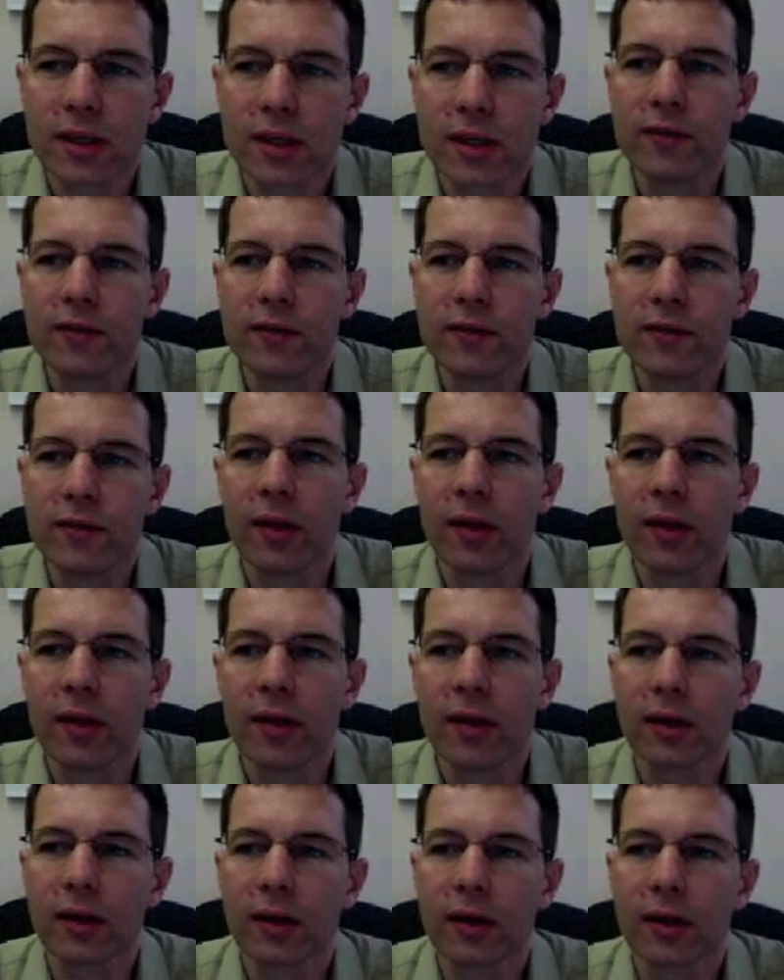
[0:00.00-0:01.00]
they find
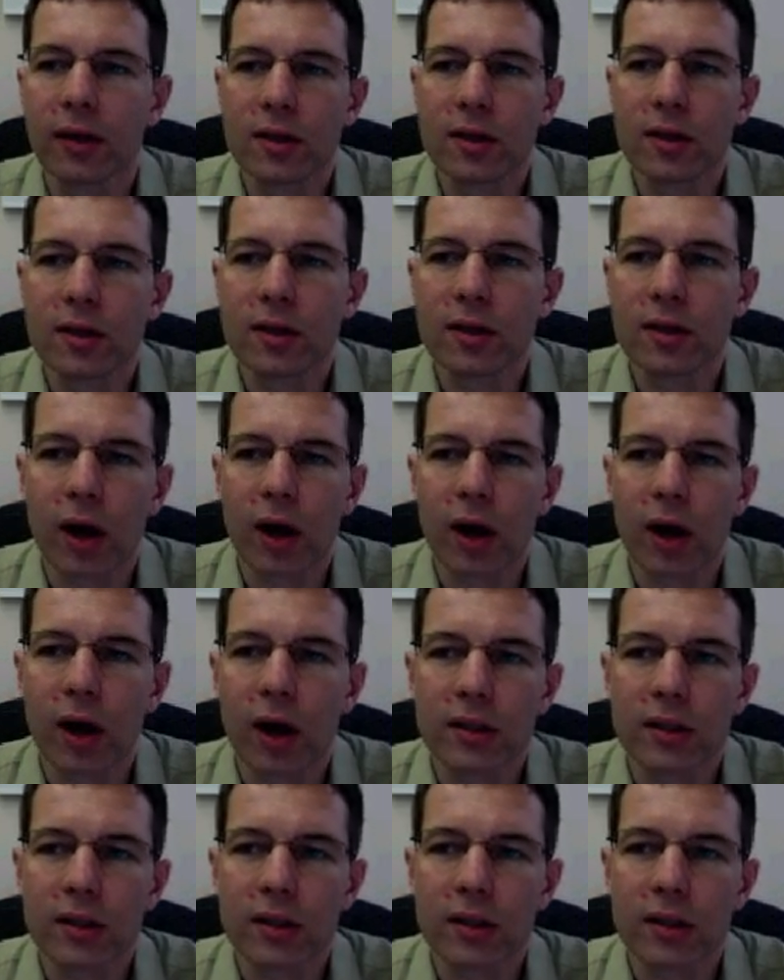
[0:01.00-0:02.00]
data, they
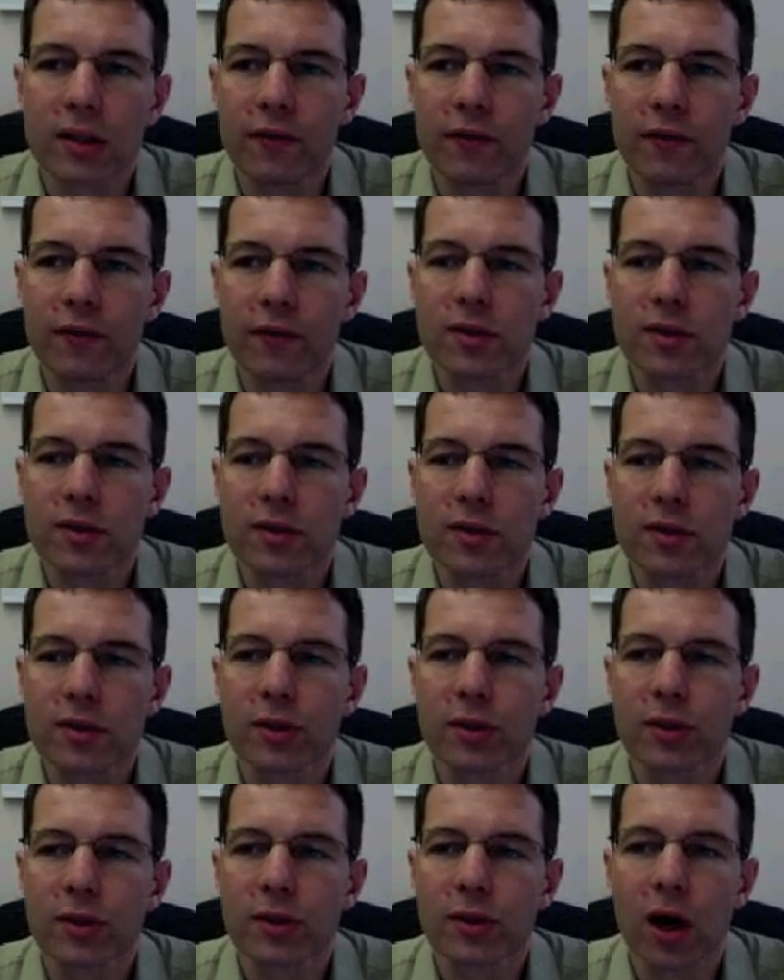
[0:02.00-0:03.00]
construct a
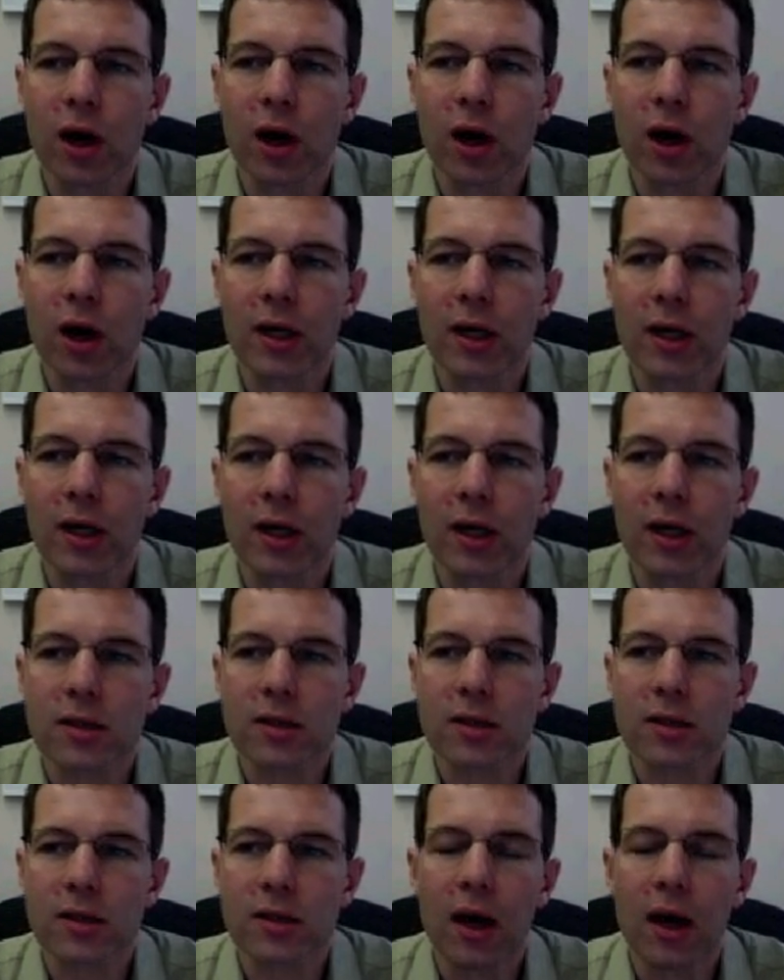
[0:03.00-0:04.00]
filtered simplicial
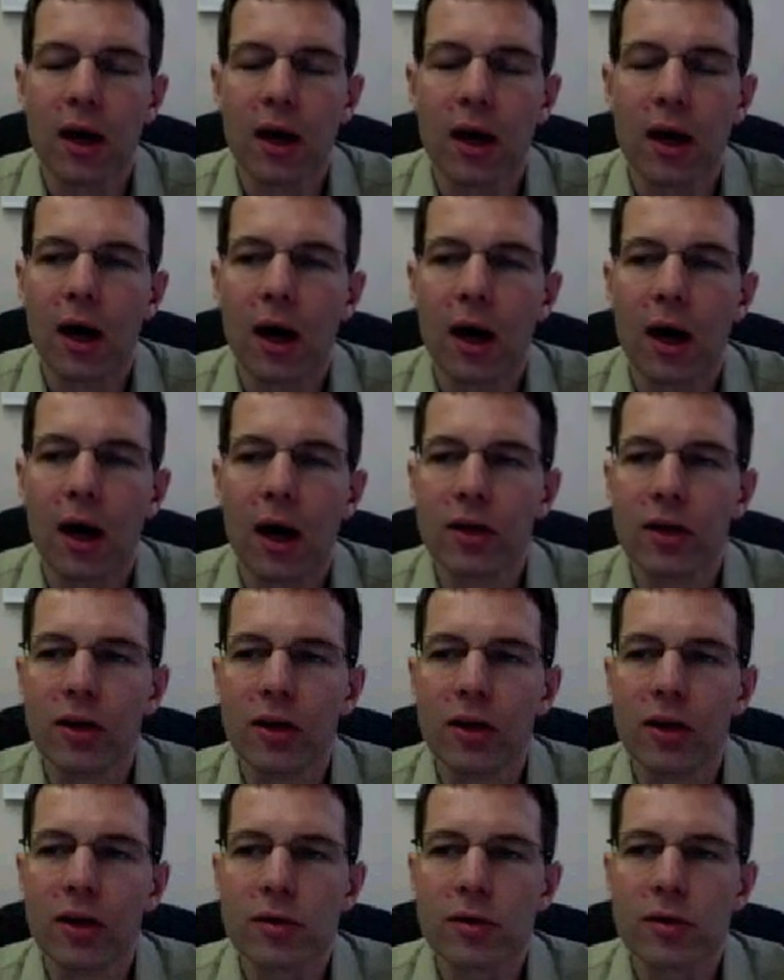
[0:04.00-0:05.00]
complex
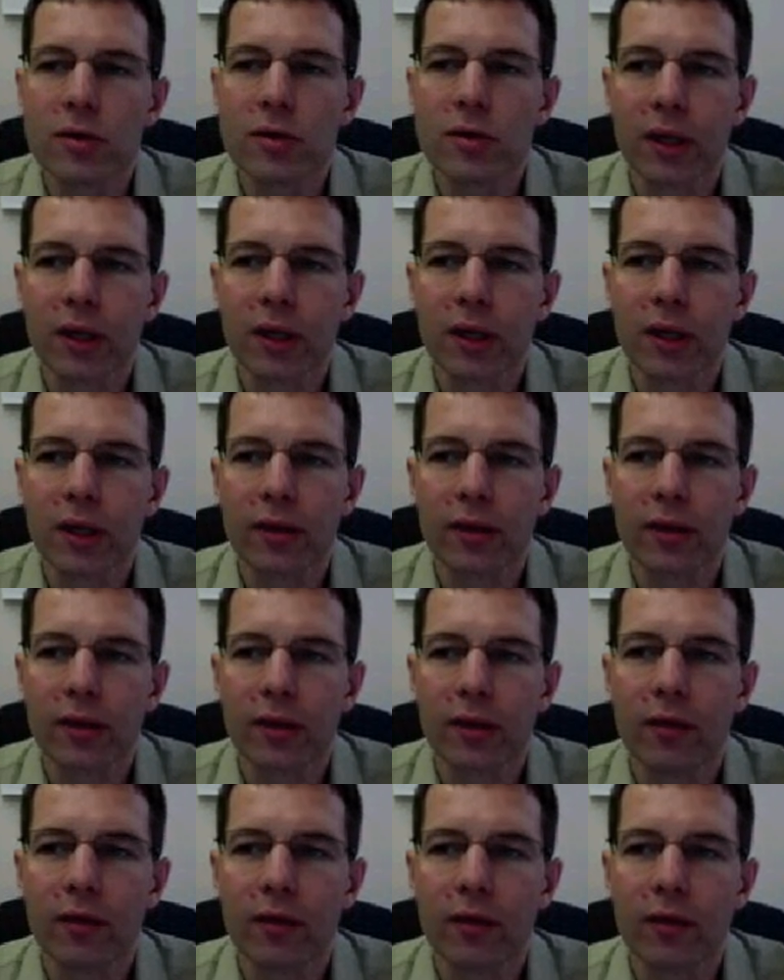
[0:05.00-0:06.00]
by using
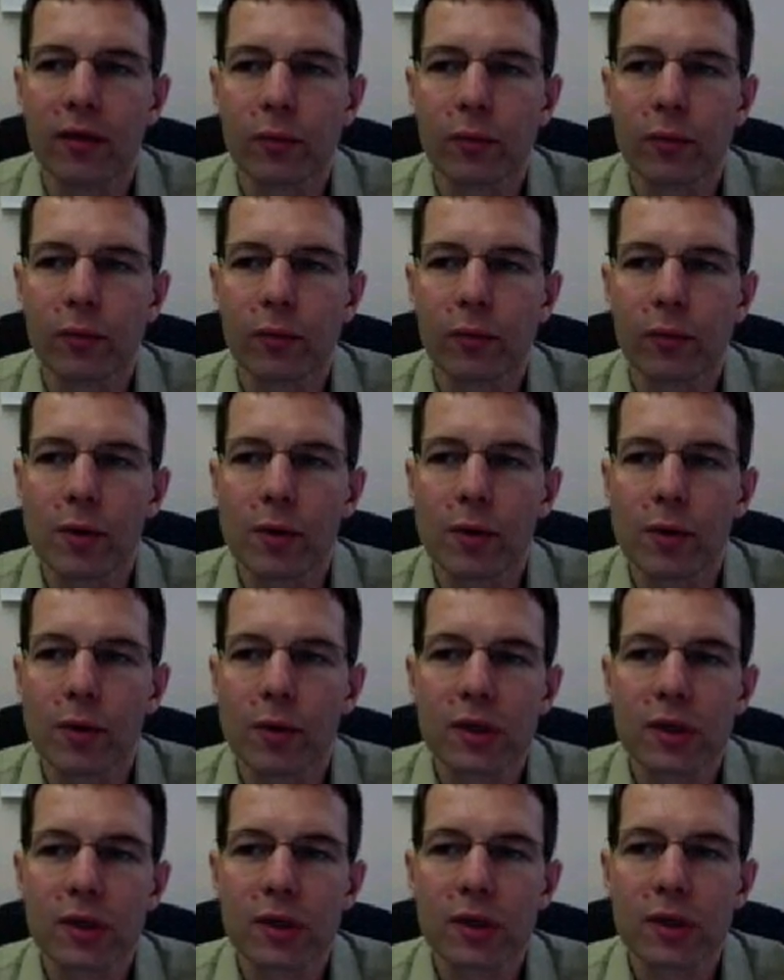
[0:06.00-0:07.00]
something like the
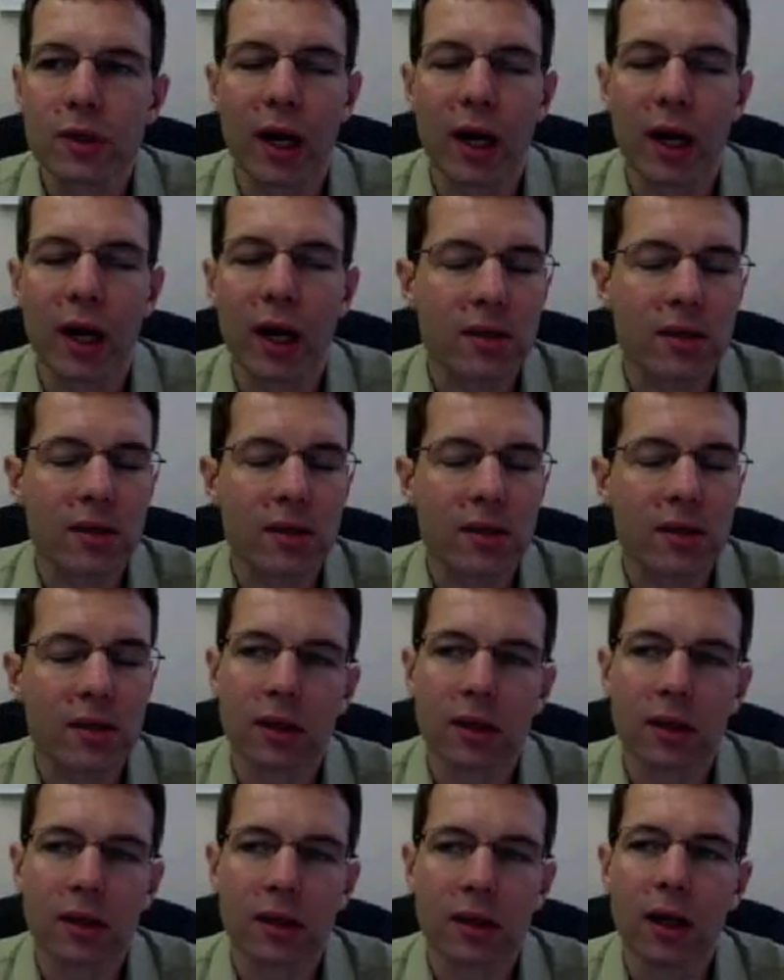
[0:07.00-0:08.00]
Riplex